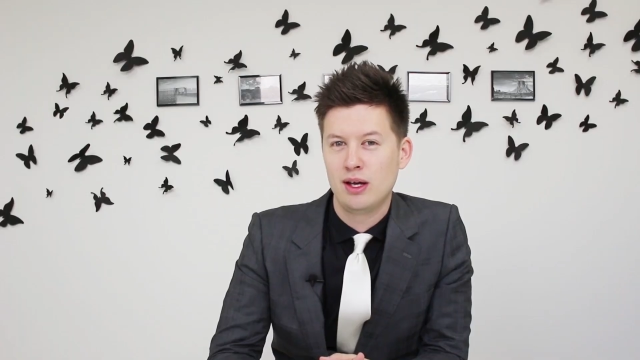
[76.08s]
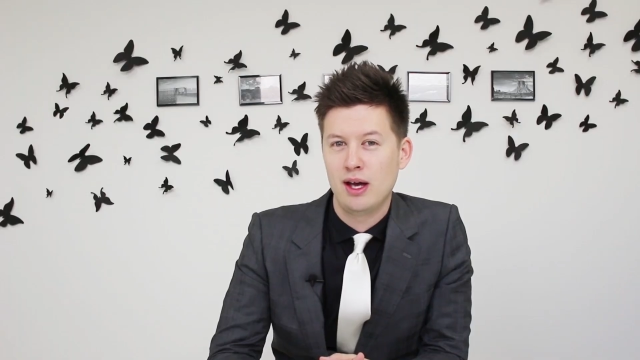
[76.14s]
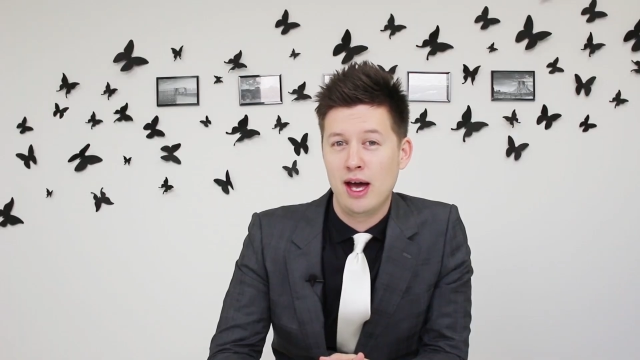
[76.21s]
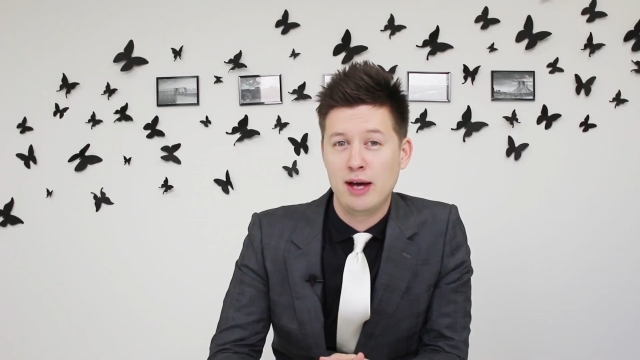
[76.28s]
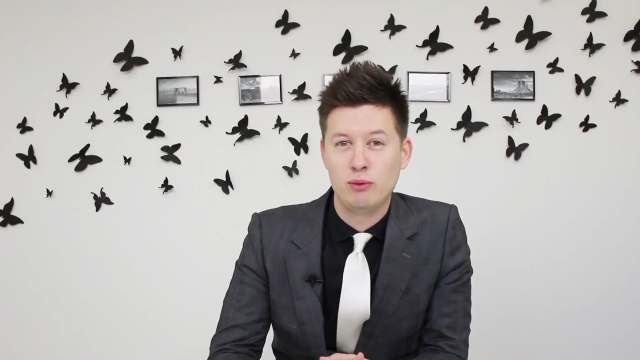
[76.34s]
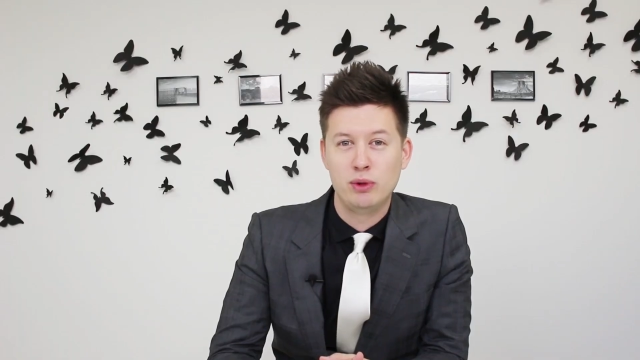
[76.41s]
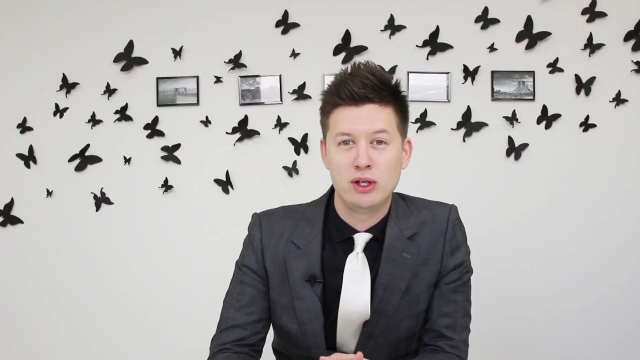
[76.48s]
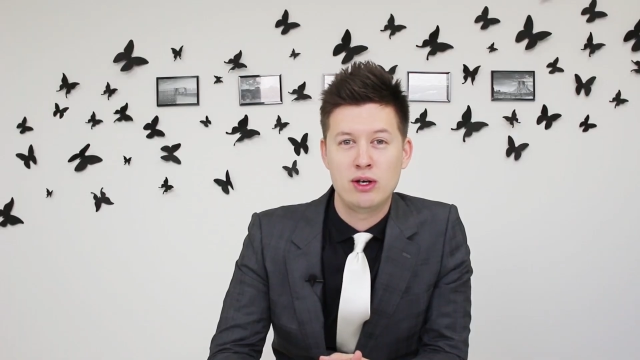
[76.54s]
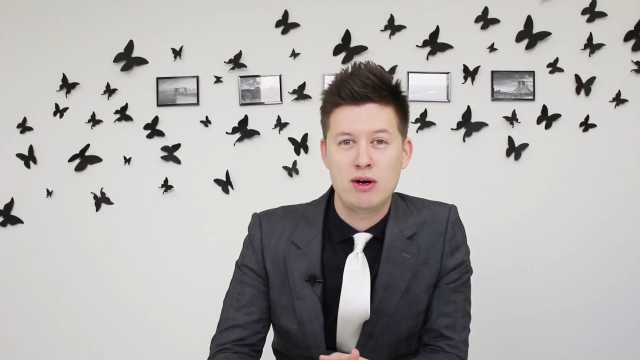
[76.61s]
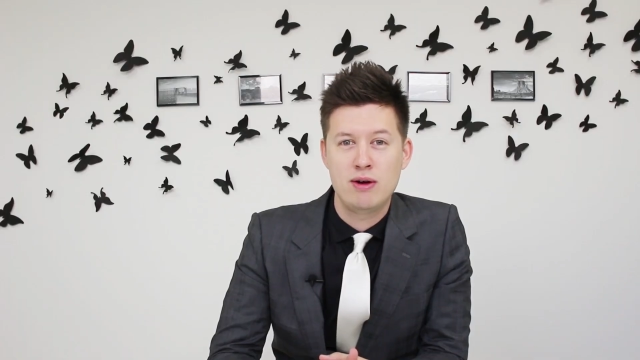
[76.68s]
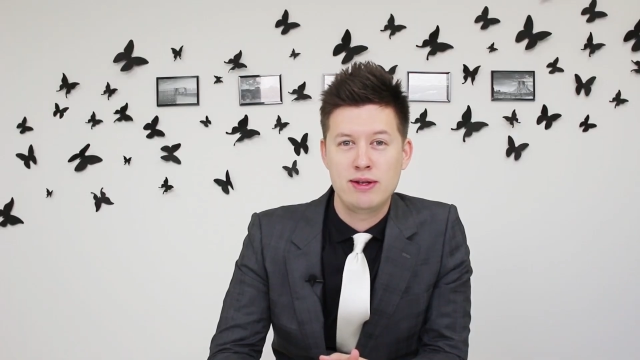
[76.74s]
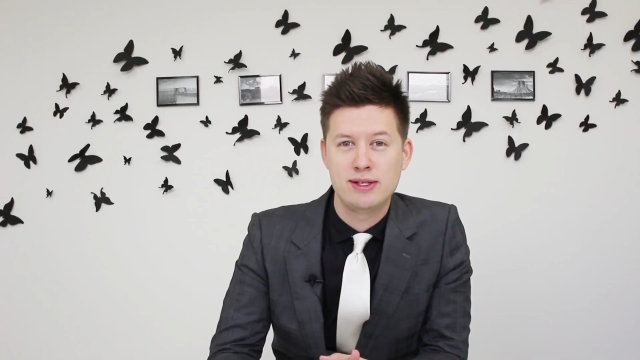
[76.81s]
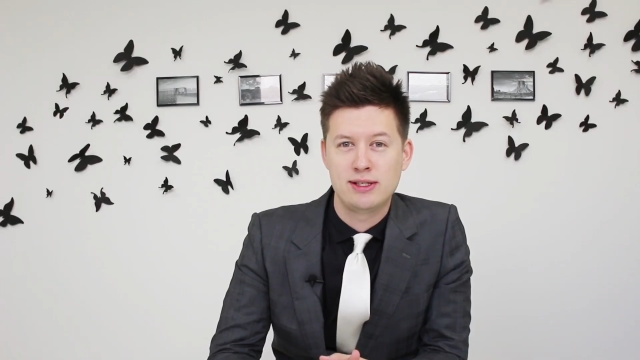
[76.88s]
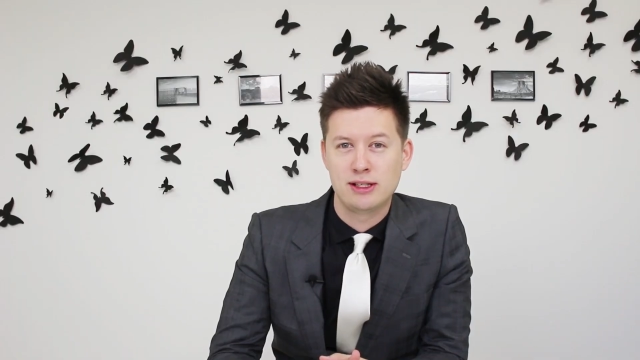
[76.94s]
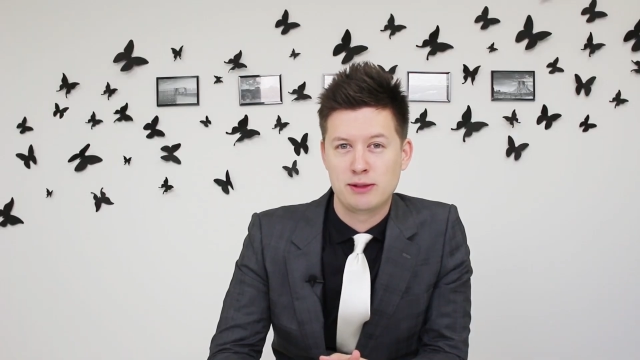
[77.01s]
And we call
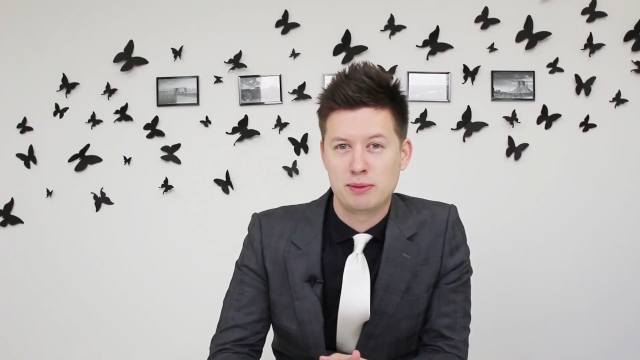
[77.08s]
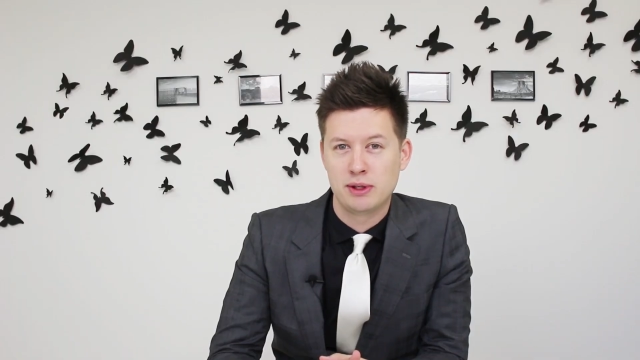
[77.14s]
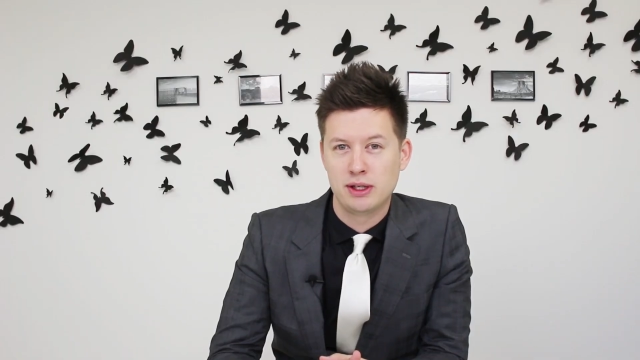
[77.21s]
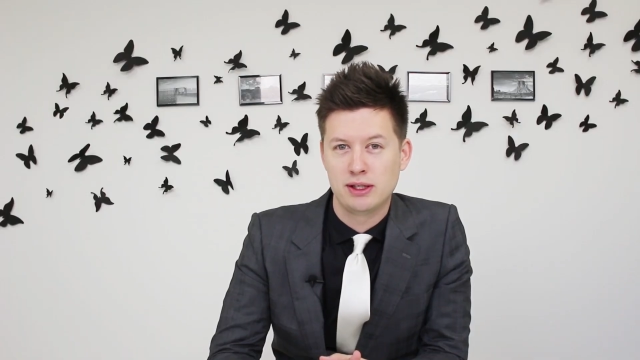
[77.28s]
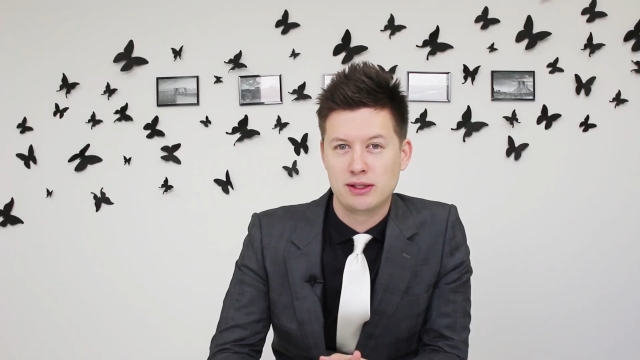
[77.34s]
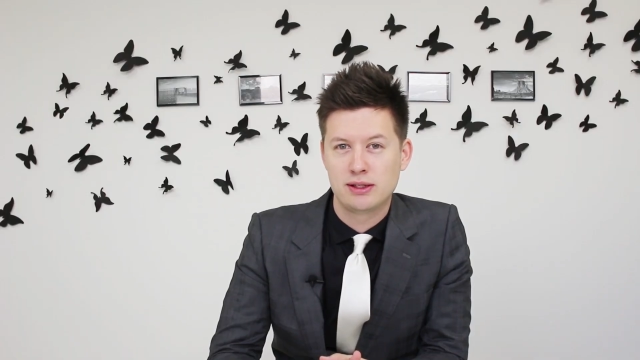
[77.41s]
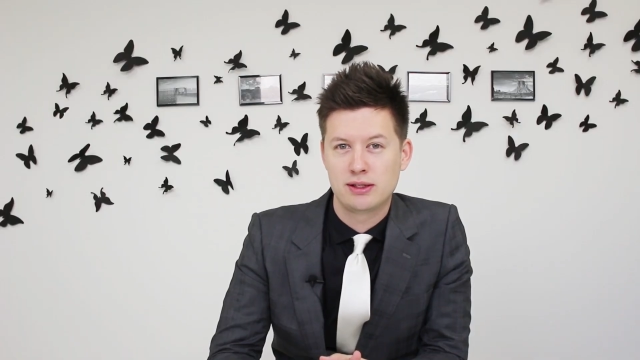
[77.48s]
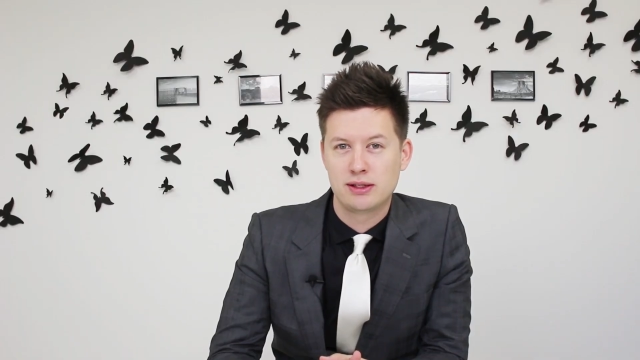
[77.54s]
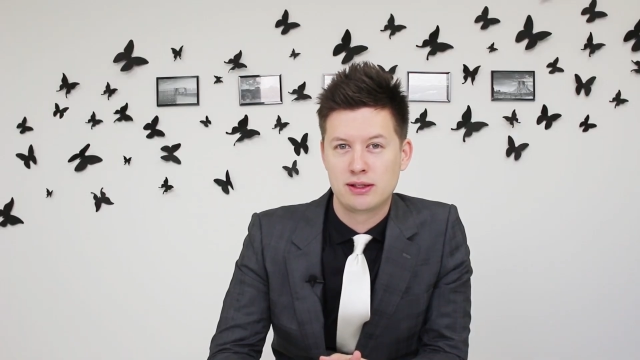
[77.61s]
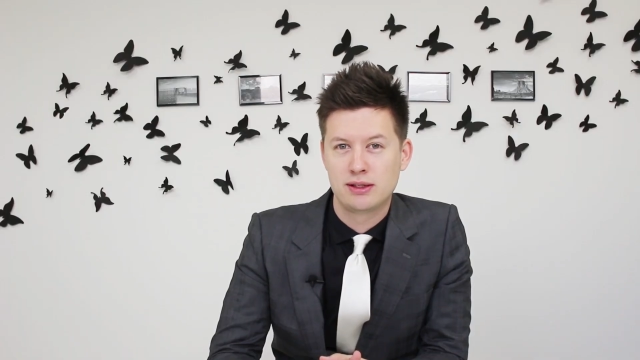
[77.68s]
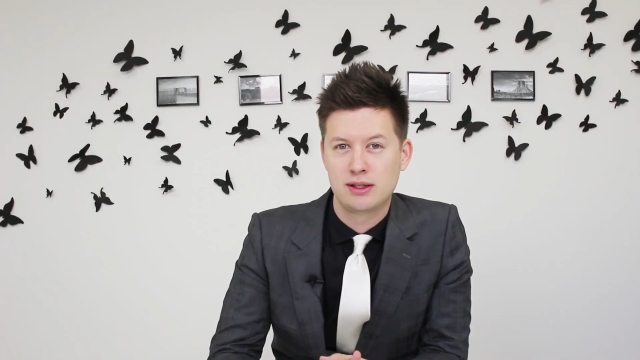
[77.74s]
this experience